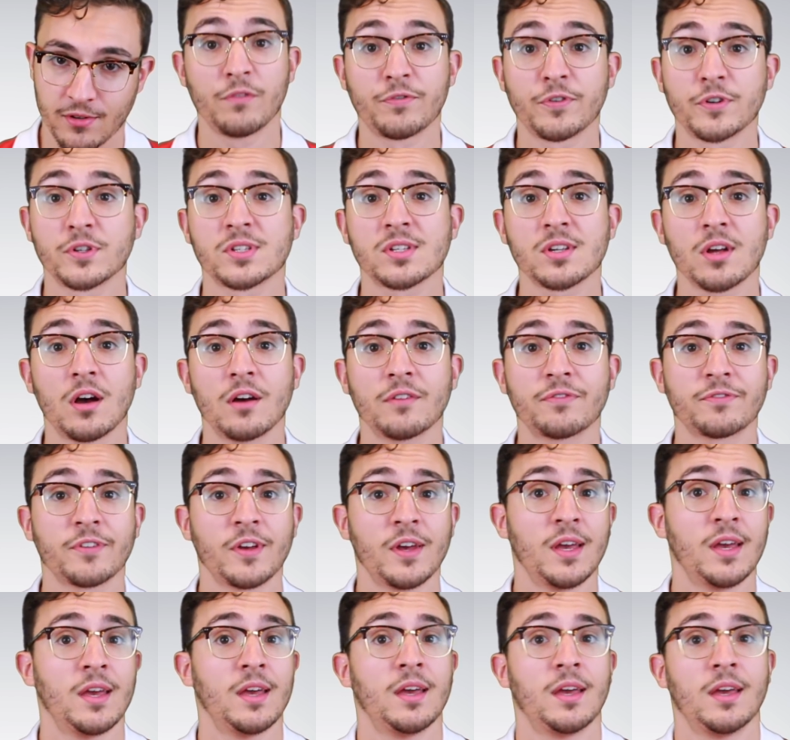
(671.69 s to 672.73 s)
First
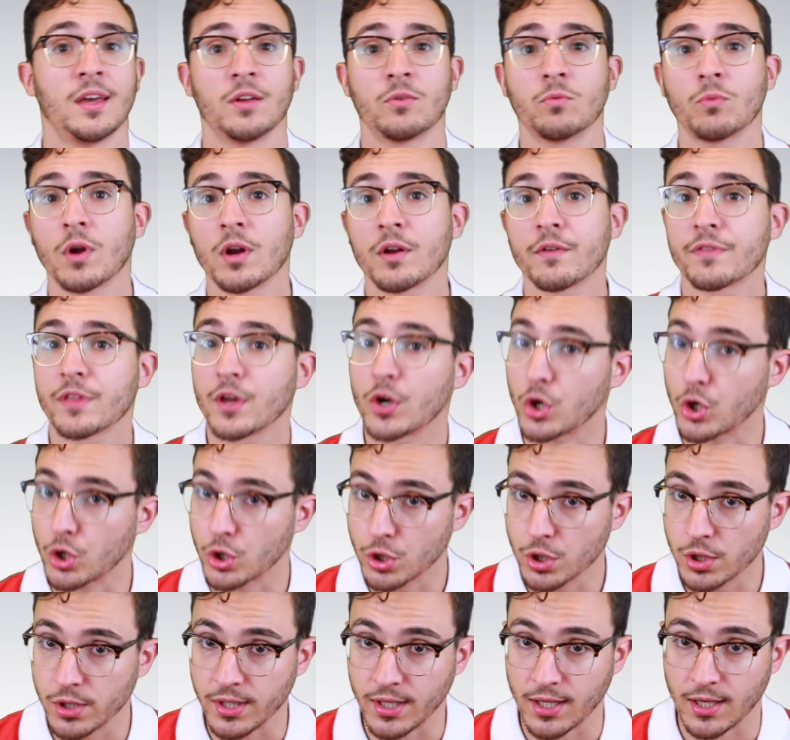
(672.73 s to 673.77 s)
off, in one of the
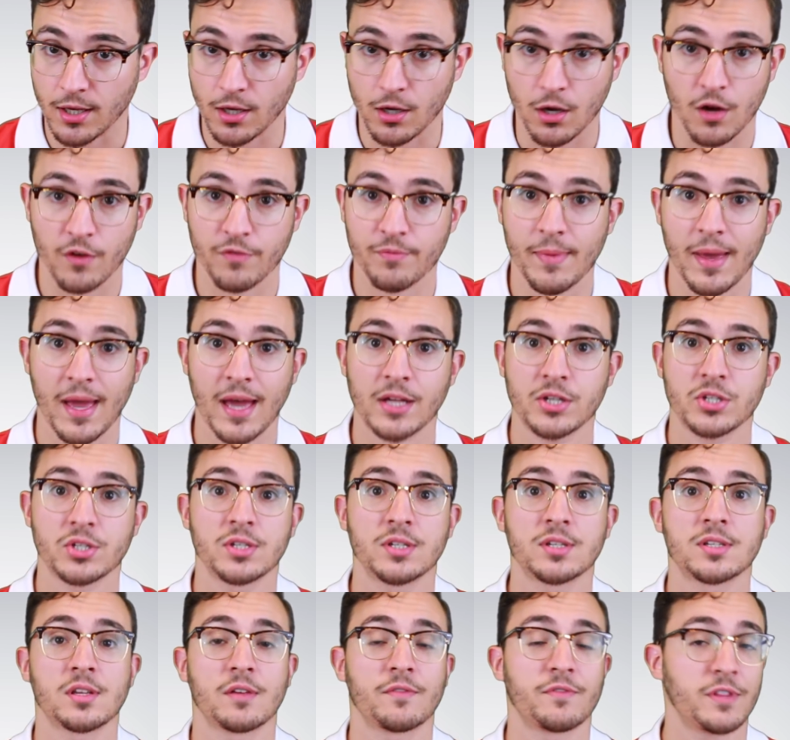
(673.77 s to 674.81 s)
early kickoff
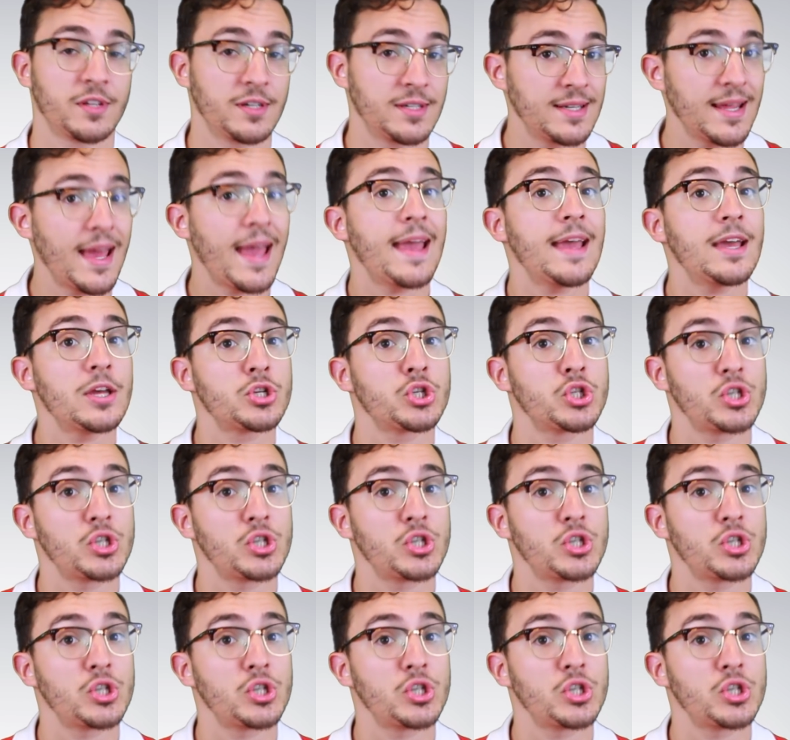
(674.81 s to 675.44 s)
matches of the day,